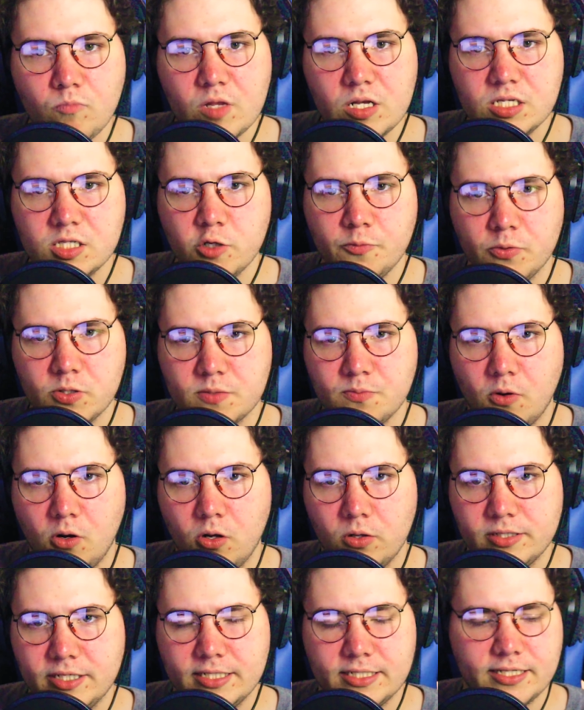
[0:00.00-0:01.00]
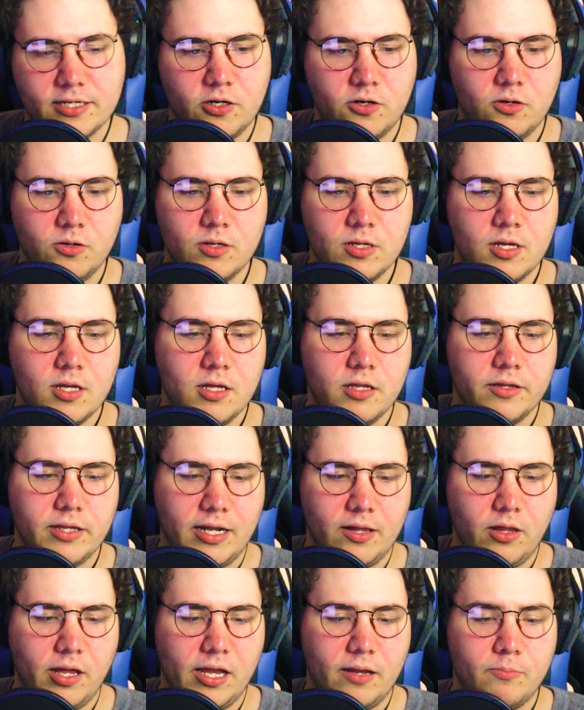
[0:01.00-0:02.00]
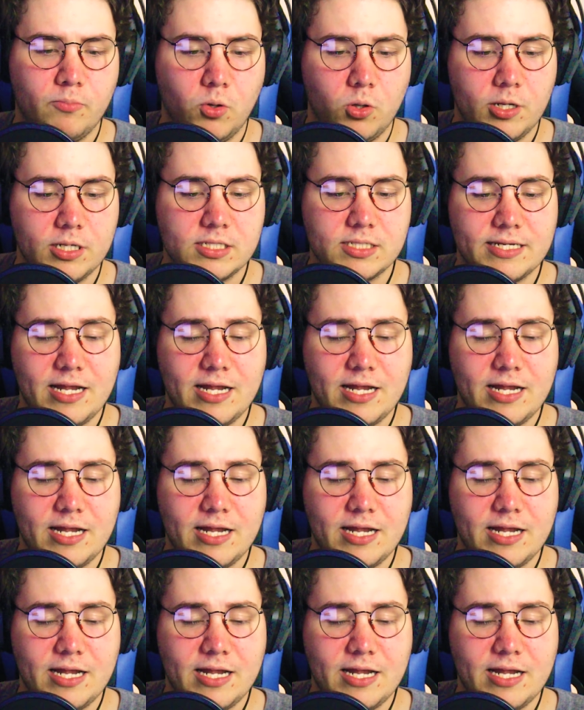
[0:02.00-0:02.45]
super small detail. that I like bullets